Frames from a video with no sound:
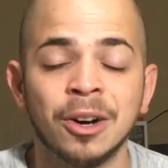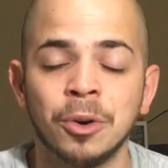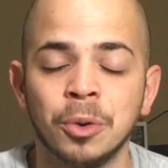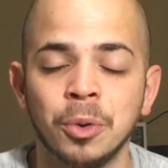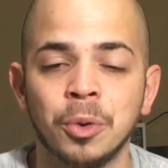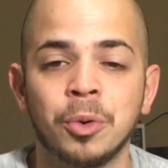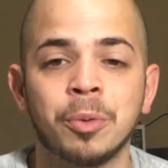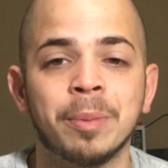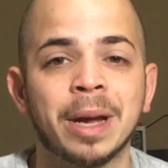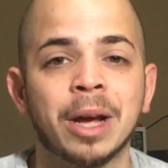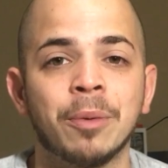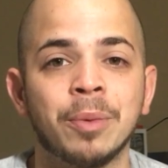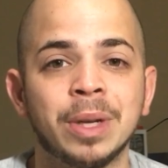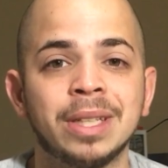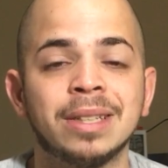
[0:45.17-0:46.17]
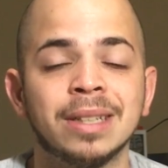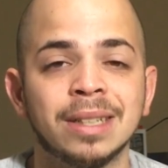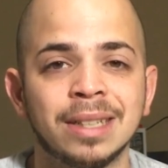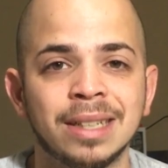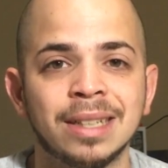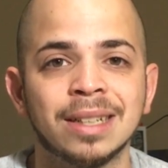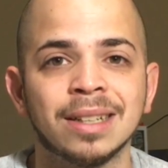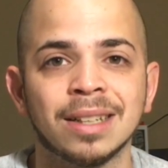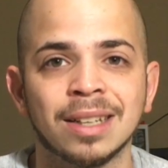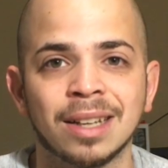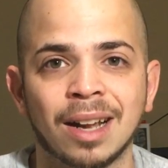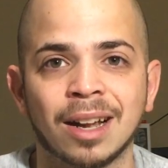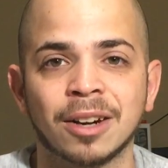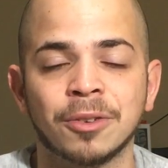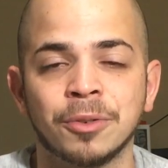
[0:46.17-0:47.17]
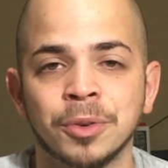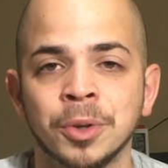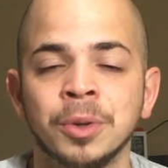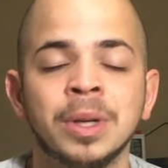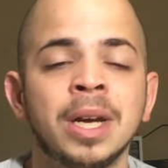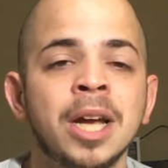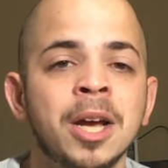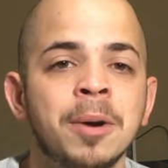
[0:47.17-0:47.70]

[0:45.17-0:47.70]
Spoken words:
Ooh, man, we did eat a lot of food.